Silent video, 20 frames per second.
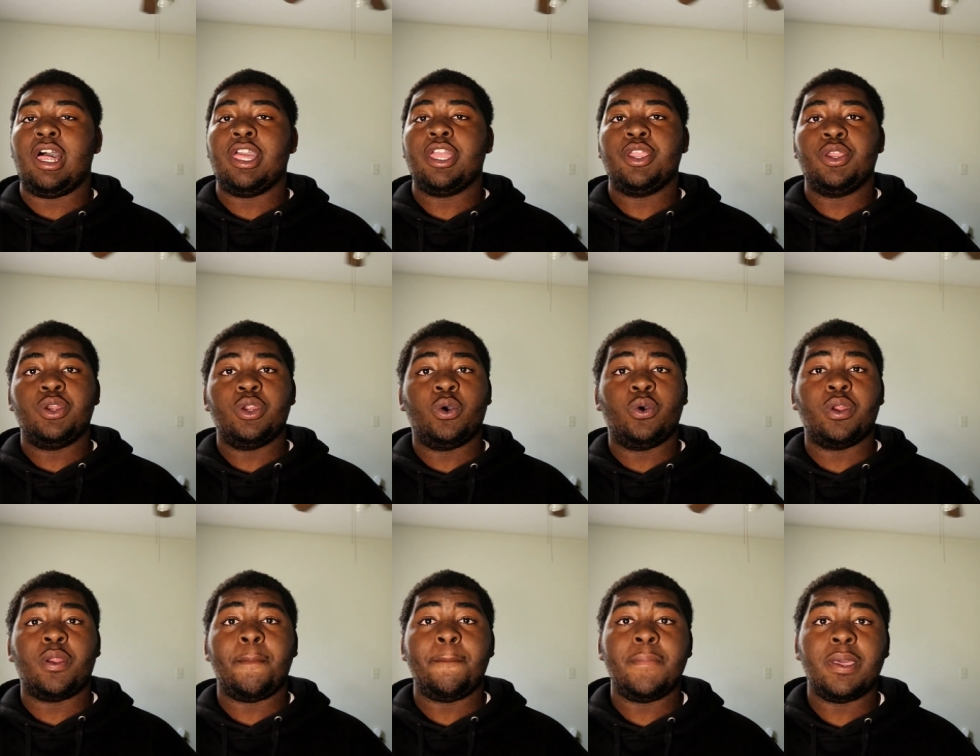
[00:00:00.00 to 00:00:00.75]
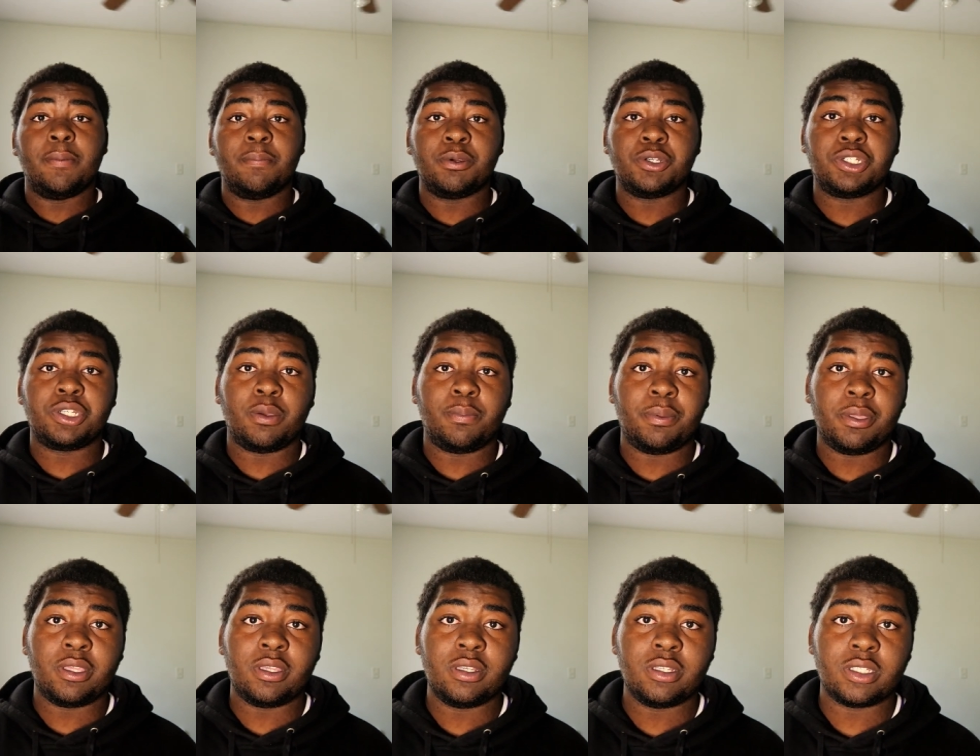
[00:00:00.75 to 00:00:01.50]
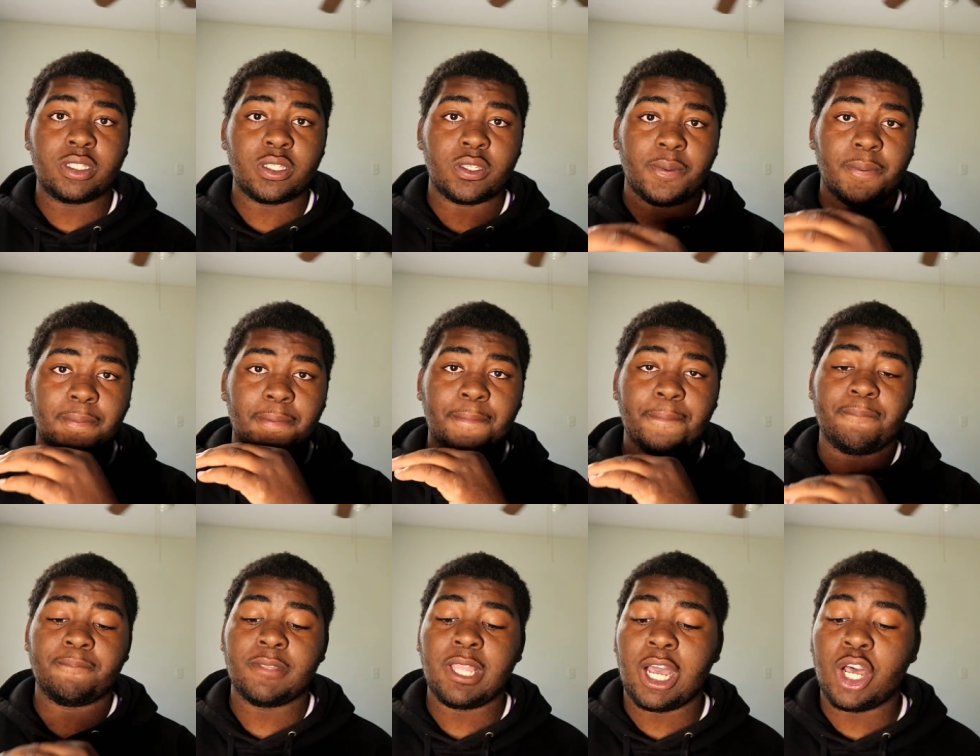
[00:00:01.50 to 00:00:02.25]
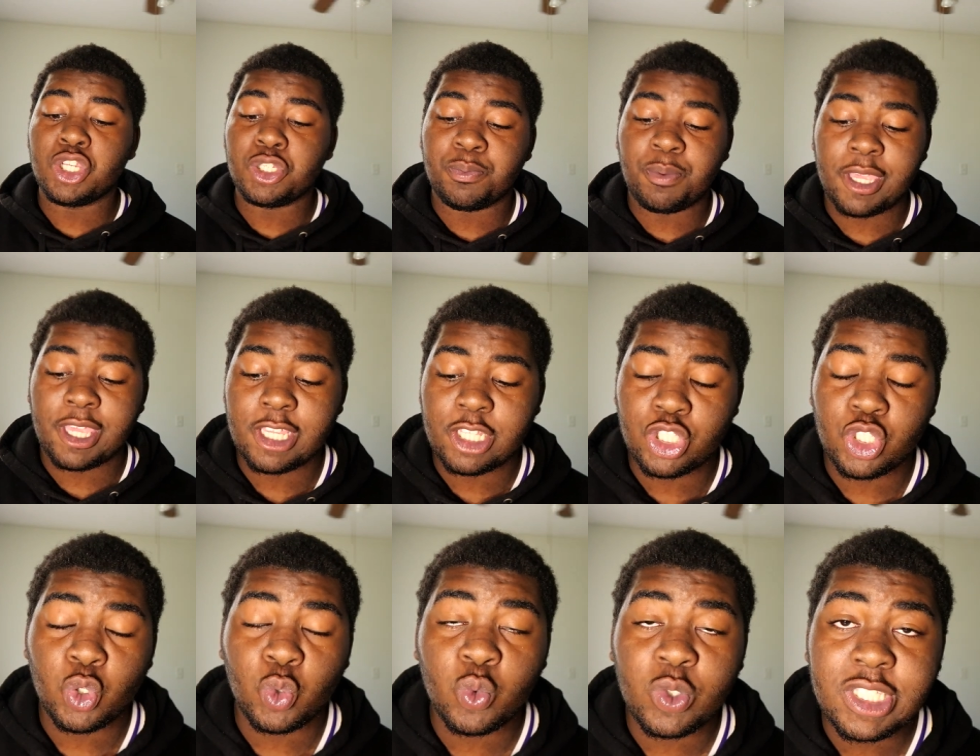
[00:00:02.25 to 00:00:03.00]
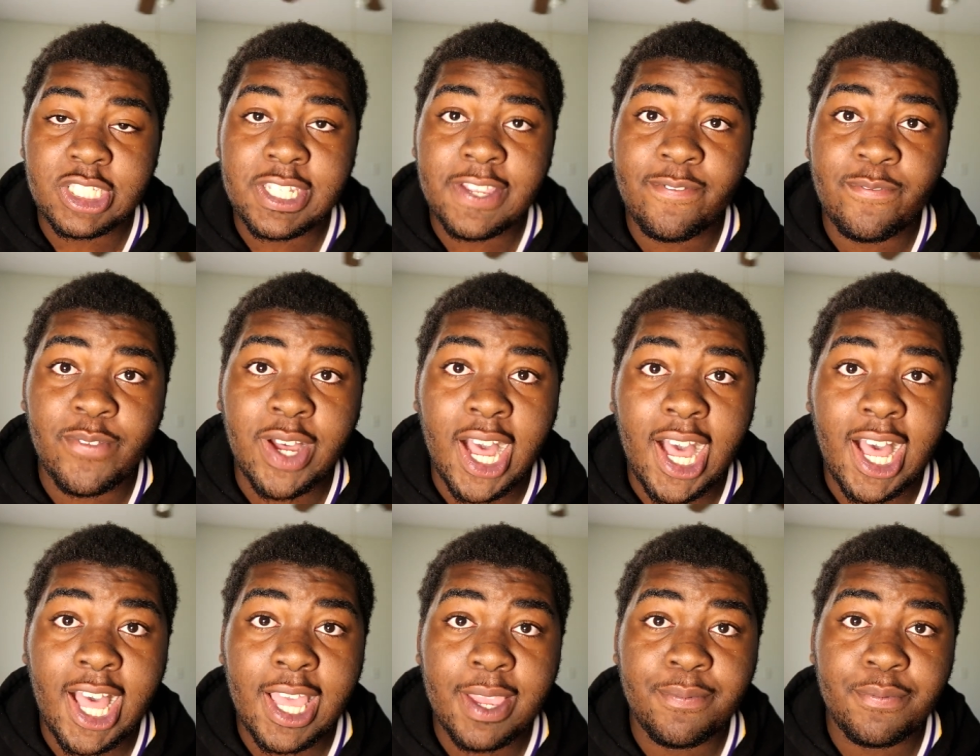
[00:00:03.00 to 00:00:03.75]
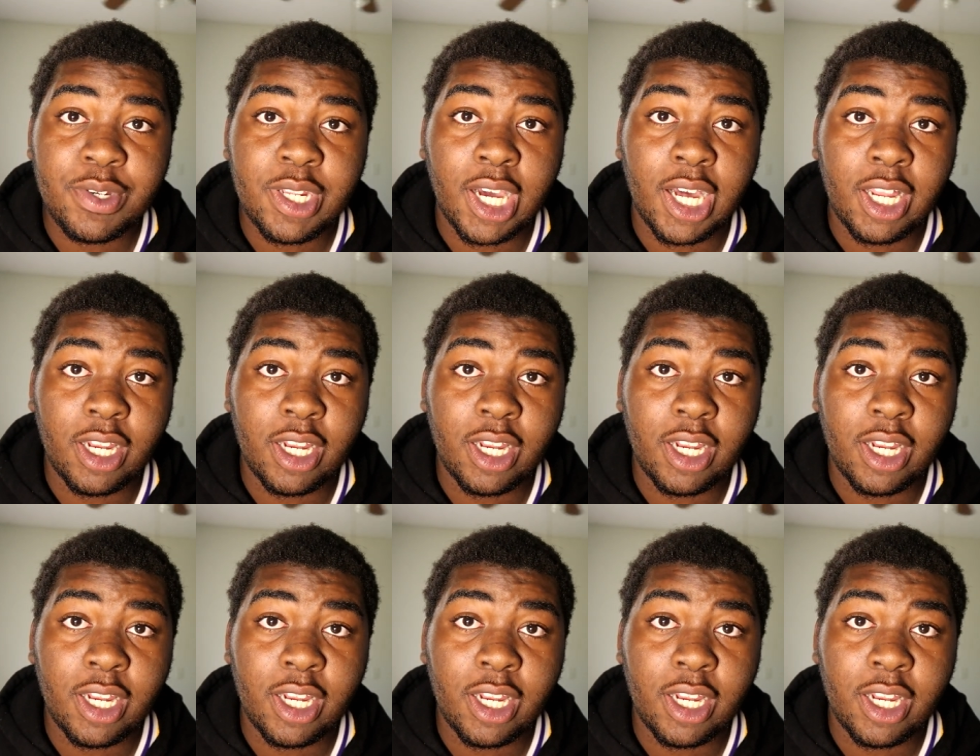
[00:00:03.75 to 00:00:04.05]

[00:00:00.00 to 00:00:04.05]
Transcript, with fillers: you know what a membership is? I was paying $25.